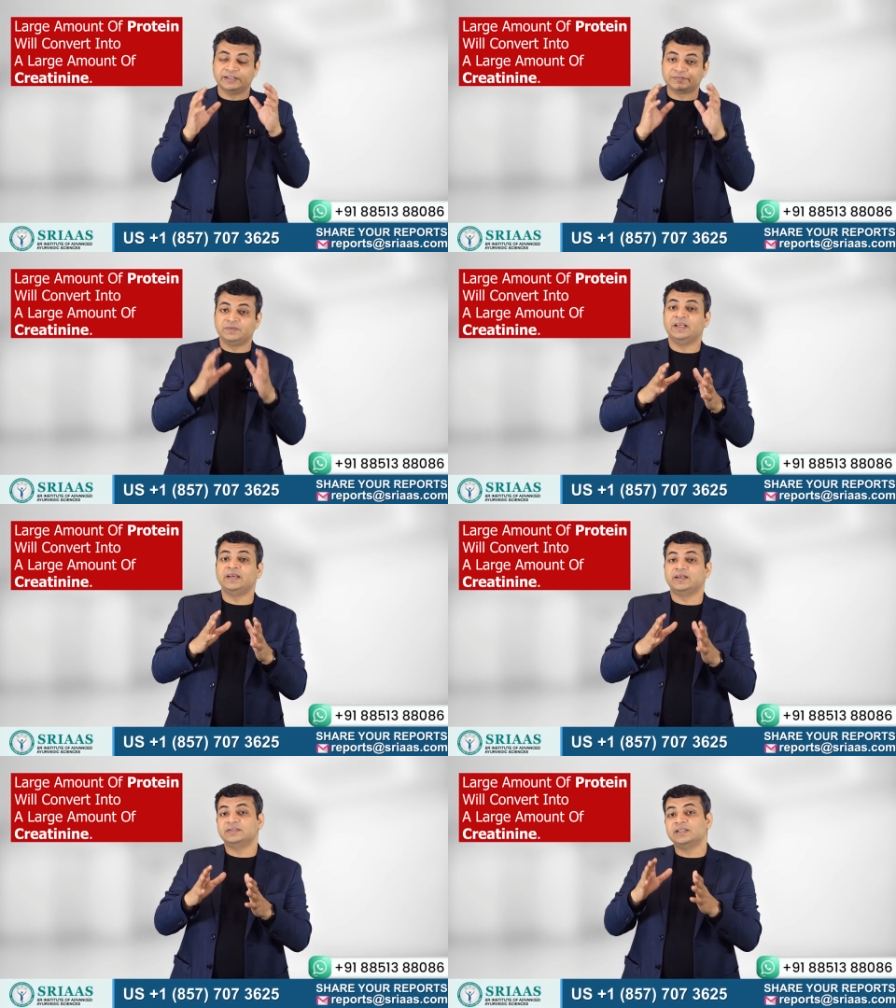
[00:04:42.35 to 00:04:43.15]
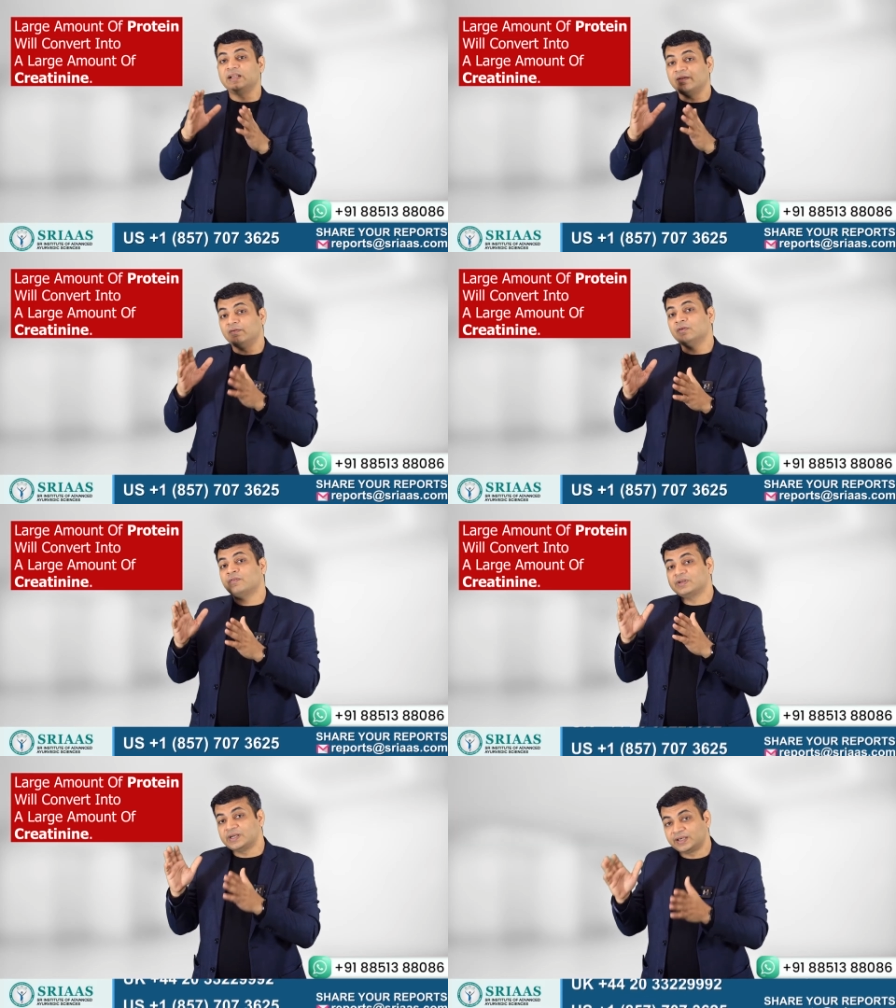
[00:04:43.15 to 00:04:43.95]
this will increase the level
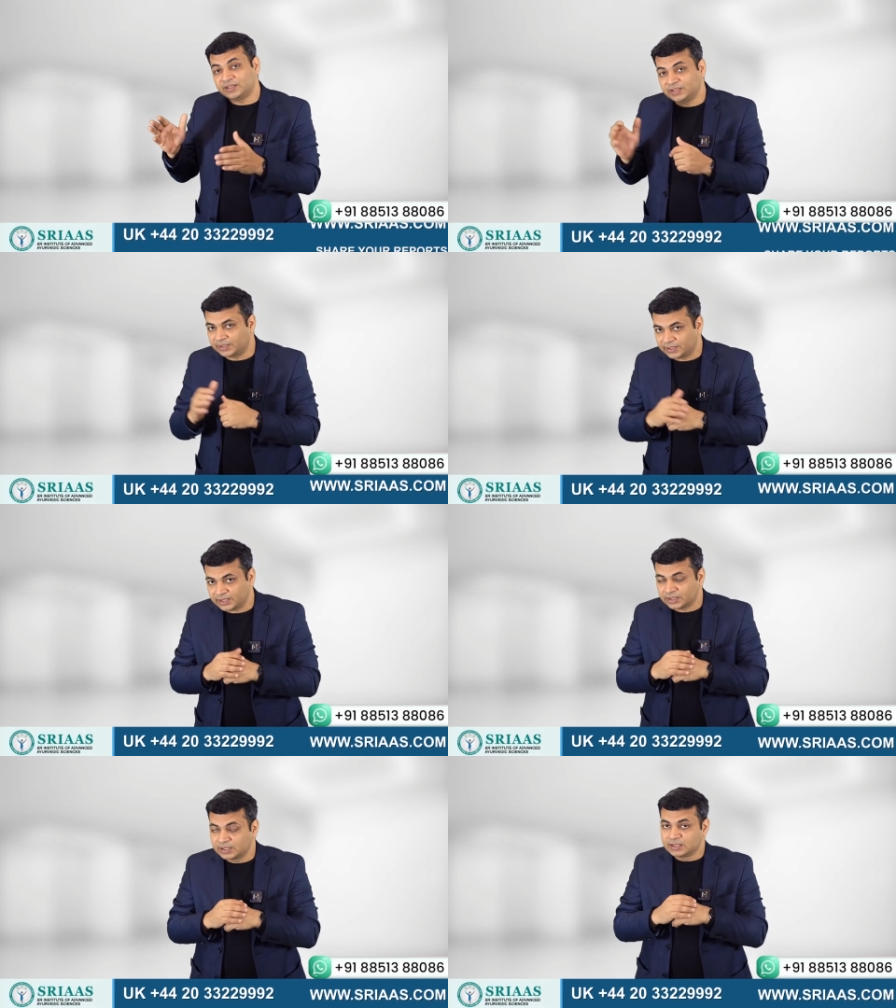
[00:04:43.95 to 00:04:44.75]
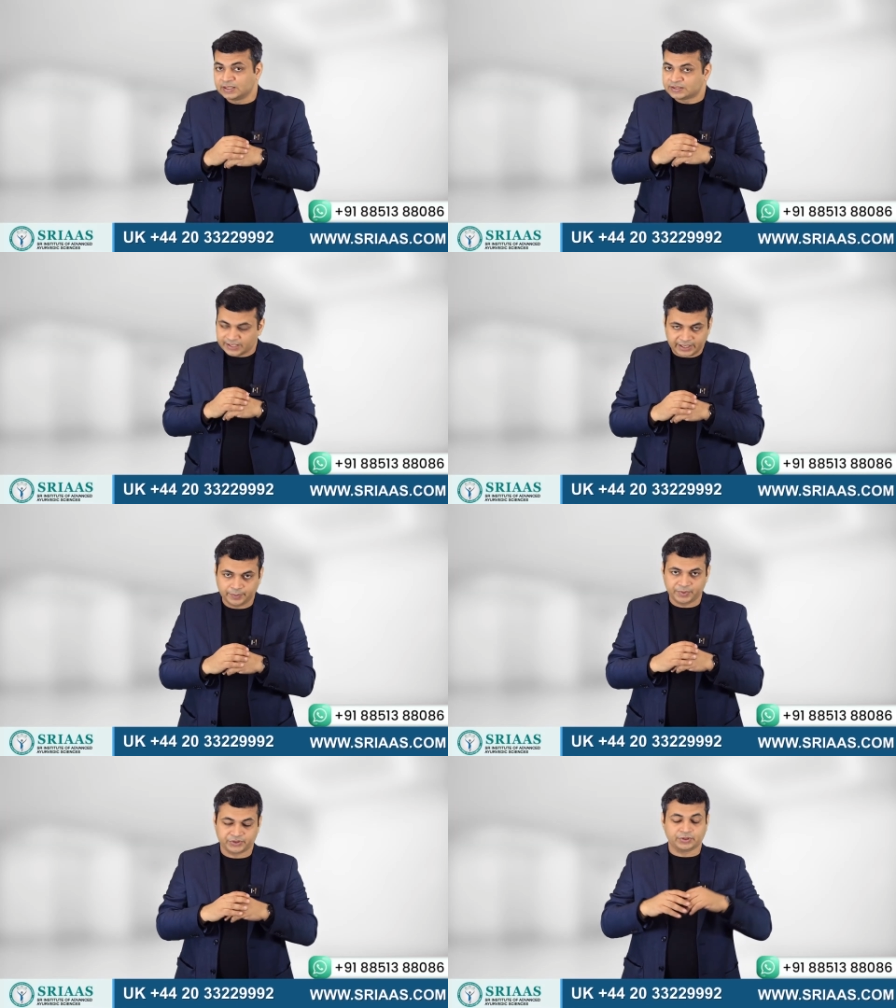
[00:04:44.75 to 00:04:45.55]
of creatinine in a
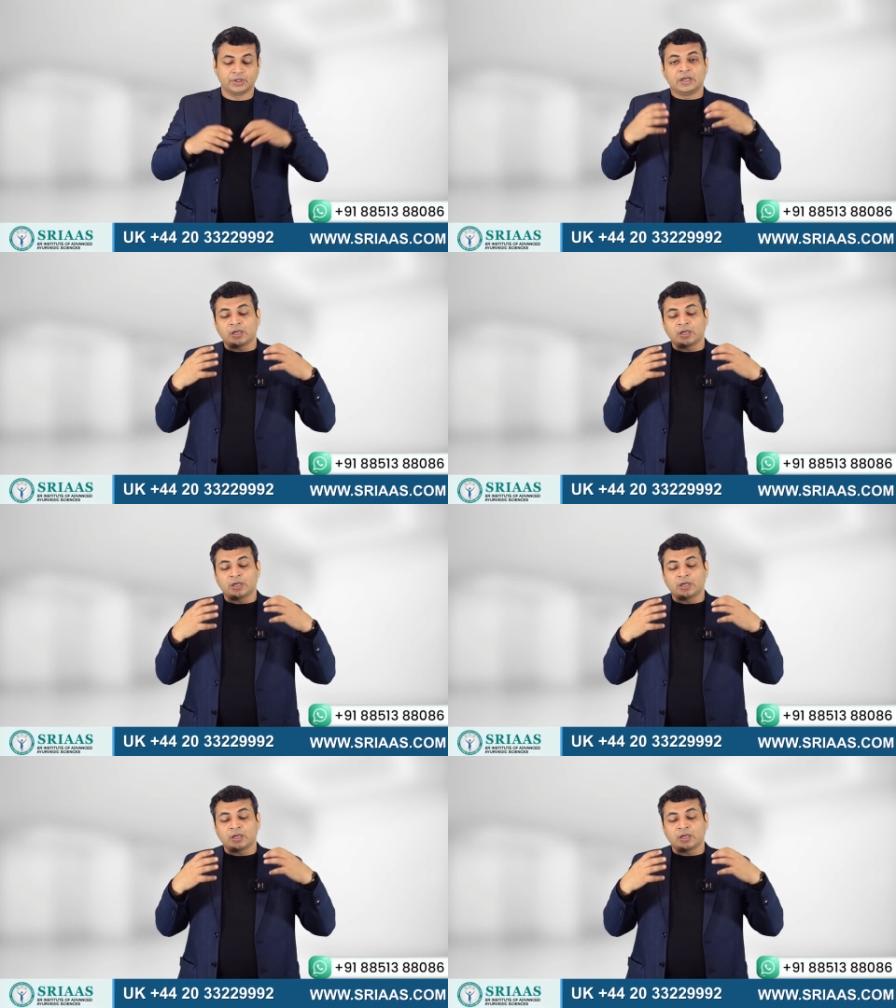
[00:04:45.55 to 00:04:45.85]
CKD patient.